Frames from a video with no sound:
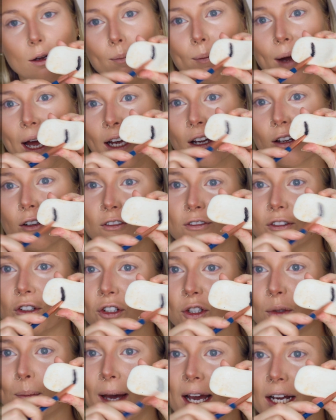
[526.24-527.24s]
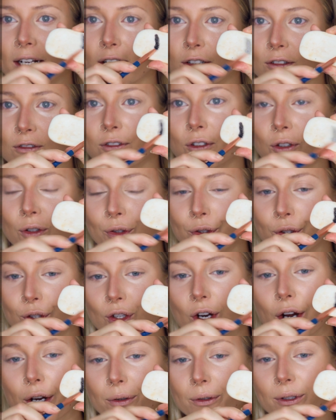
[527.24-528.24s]
back and forth
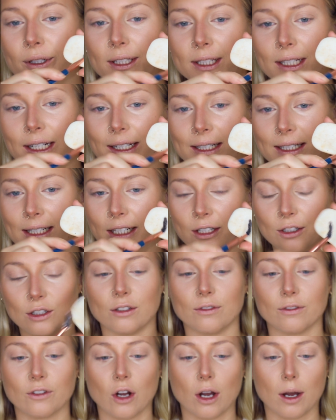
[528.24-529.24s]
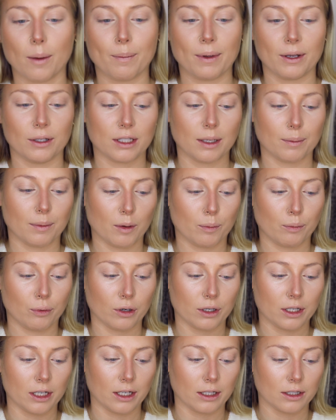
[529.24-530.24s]
strokes until you've got a build up a
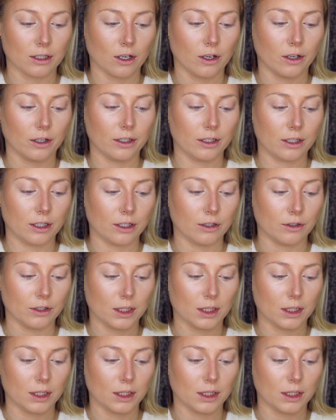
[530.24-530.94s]
product on your